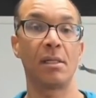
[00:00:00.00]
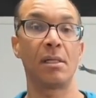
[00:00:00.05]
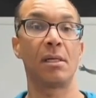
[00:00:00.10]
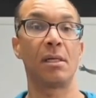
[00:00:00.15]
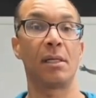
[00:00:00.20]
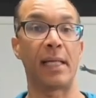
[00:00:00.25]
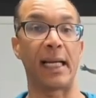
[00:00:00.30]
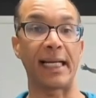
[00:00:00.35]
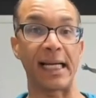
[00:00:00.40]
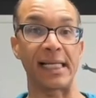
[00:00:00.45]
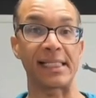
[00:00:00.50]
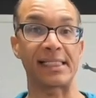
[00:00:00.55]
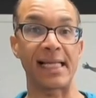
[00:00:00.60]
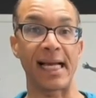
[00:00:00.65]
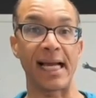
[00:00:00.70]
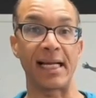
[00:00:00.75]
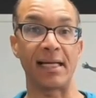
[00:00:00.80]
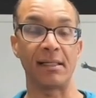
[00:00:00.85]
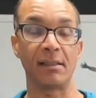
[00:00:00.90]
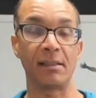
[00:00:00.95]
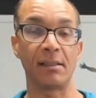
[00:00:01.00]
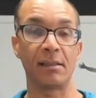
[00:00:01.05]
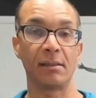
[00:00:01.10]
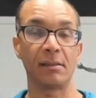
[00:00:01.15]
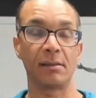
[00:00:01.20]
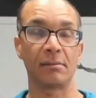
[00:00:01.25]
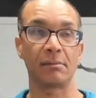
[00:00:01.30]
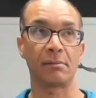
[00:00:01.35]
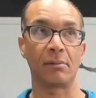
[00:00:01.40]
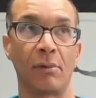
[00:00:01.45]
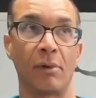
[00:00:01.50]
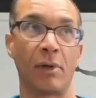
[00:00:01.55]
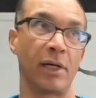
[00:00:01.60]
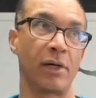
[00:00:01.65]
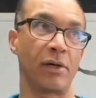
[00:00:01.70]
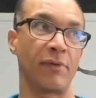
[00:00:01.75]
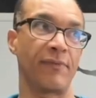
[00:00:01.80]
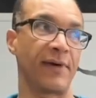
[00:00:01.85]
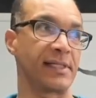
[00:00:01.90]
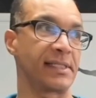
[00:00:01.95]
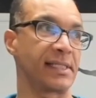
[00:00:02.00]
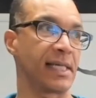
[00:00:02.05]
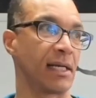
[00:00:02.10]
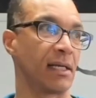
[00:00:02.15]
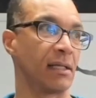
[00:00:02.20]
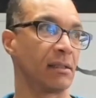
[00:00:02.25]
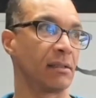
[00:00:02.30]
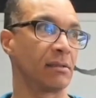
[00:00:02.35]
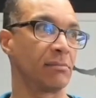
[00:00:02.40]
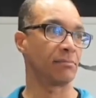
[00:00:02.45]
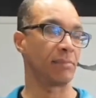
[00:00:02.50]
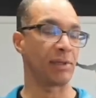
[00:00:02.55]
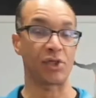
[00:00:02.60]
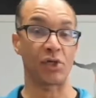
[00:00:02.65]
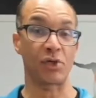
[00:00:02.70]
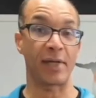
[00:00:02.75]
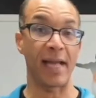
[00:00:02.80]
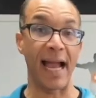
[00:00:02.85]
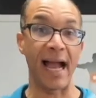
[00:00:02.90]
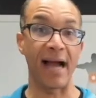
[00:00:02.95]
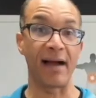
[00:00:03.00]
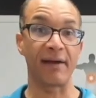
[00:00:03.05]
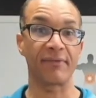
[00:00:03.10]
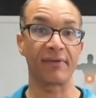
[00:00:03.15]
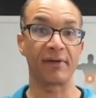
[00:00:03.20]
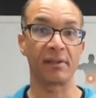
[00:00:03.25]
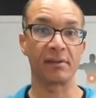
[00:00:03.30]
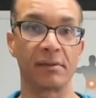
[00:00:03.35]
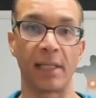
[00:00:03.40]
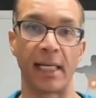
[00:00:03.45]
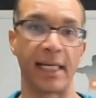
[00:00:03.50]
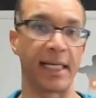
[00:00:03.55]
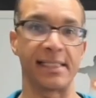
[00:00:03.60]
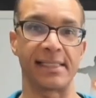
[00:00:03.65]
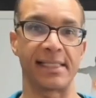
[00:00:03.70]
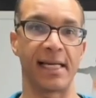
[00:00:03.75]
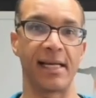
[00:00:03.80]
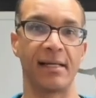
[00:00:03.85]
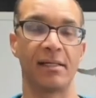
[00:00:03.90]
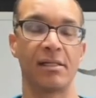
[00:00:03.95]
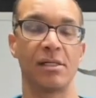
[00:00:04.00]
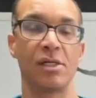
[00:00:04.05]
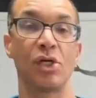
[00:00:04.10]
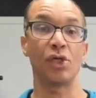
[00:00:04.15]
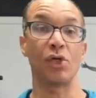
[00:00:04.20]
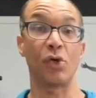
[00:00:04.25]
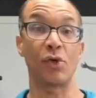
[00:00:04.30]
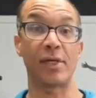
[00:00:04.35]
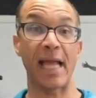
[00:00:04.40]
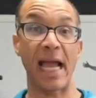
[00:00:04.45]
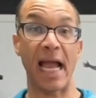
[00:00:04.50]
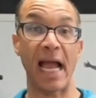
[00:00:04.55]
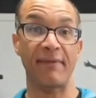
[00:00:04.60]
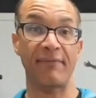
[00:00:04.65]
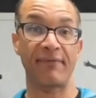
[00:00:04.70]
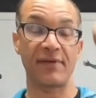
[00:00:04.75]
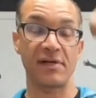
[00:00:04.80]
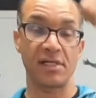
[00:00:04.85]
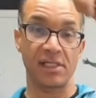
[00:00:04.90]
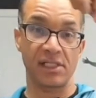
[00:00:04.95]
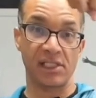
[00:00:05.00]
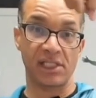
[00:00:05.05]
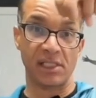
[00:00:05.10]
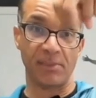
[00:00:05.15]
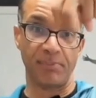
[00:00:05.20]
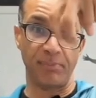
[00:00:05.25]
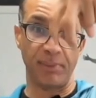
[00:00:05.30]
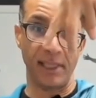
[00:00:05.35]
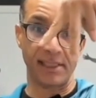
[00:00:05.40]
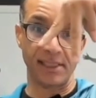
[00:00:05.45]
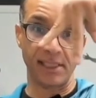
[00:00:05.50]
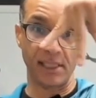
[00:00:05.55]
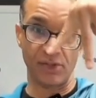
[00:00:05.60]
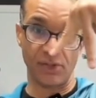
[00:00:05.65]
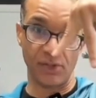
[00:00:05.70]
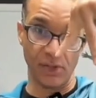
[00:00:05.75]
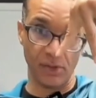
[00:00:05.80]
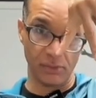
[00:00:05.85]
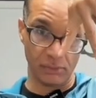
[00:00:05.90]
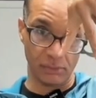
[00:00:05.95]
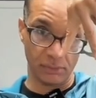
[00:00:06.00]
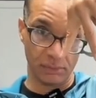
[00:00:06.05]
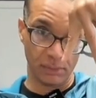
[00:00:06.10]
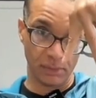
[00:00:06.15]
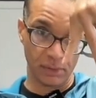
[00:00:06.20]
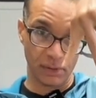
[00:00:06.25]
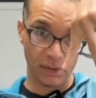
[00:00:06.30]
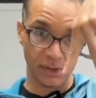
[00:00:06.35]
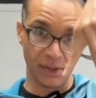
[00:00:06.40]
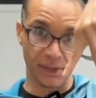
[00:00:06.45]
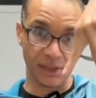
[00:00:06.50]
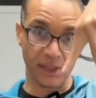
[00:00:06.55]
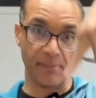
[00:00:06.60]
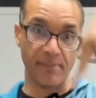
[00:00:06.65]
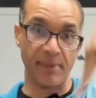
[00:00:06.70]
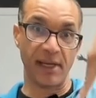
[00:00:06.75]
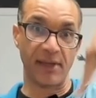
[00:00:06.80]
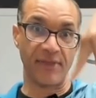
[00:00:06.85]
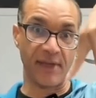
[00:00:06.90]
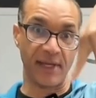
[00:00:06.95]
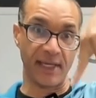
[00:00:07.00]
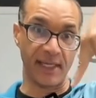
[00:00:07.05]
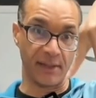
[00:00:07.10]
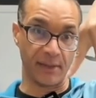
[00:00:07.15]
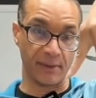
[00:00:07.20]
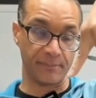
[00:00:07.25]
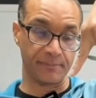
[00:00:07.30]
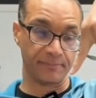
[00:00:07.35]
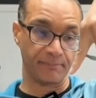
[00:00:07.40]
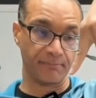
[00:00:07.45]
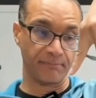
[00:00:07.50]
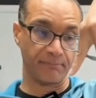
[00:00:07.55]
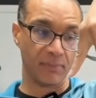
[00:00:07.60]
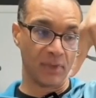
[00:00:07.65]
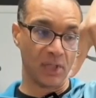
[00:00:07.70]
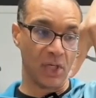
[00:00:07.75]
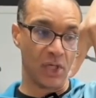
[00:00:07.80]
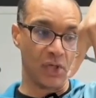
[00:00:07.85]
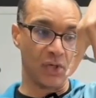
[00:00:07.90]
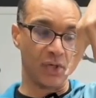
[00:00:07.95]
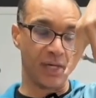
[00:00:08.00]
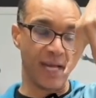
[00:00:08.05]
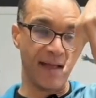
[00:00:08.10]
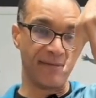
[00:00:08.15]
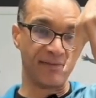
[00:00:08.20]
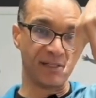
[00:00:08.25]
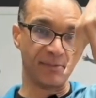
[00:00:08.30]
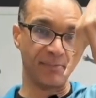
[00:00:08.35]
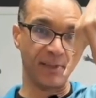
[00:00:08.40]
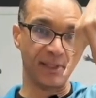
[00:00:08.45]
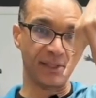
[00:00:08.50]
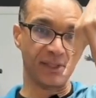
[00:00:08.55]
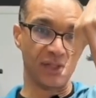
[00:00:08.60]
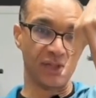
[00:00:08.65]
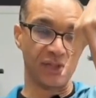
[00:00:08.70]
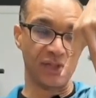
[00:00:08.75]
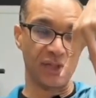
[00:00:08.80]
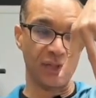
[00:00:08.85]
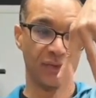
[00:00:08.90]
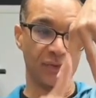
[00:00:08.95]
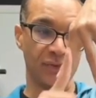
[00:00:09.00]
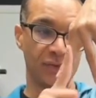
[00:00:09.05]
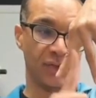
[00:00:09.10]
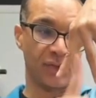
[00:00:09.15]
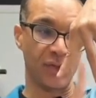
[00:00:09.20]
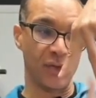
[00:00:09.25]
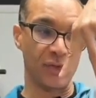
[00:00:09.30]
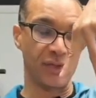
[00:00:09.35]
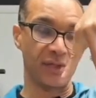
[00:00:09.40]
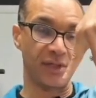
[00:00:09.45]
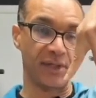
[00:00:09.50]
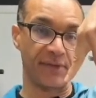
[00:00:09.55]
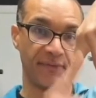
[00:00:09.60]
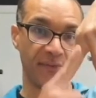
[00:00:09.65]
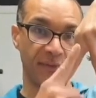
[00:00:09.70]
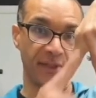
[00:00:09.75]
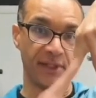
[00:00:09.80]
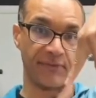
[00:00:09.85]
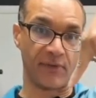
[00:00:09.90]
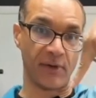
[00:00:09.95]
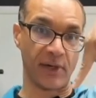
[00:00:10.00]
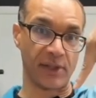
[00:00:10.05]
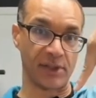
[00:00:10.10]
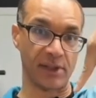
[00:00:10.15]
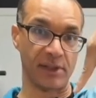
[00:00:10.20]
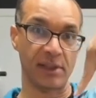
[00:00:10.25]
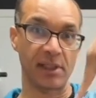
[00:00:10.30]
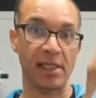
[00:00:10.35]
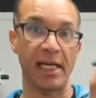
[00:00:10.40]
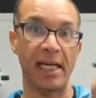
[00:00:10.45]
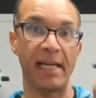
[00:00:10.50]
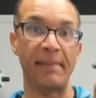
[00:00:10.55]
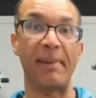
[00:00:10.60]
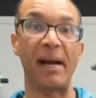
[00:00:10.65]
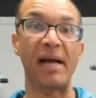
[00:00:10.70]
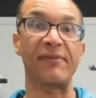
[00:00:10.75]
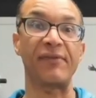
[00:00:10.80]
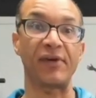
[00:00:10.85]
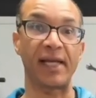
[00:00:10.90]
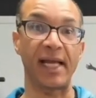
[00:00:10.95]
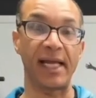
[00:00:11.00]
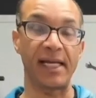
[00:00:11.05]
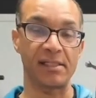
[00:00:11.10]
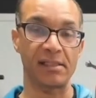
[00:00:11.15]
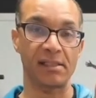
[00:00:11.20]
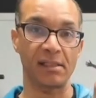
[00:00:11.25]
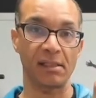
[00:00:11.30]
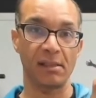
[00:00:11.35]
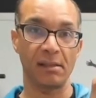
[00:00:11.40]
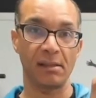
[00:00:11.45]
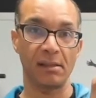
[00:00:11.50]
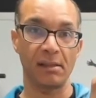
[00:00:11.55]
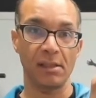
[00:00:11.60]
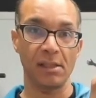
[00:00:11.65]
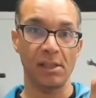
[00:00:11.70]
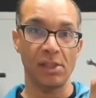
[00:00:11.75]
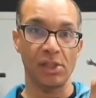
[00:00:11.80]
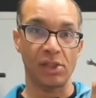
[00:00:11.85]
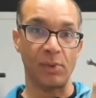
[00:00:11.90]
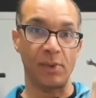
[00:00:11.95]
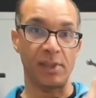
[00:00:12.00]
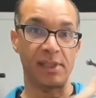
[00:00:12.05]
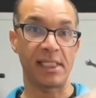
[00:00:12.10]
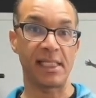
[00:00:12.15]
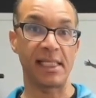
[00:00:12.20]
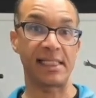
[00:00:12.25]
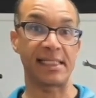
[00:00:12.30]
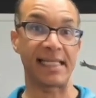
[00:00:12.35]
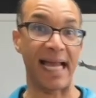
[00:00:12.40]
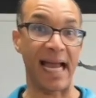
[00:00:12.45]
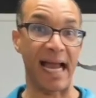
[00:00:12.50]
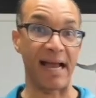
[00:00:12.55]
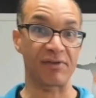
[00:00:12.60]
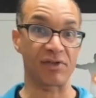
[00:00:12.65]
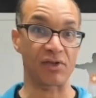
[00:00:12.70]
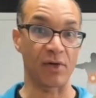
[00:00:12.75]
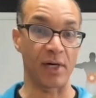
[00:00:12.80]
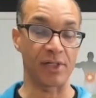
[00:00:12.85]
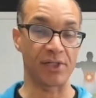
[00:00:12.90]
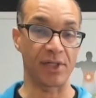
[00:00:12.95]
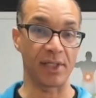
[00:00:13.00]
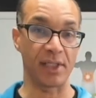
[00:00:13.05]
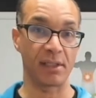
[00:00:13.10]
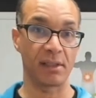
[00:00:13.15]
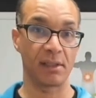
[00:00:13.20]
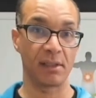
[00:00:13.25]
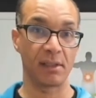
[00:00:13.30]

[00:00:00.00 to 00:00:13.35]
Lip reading: Like I said, well, I don't know if I said it, but your calf, I didn't say it, your calf splits in 2. So this is a big thing here. Your calf splits in 2 to go different direction. It bifurcates. So when you see these calf stretching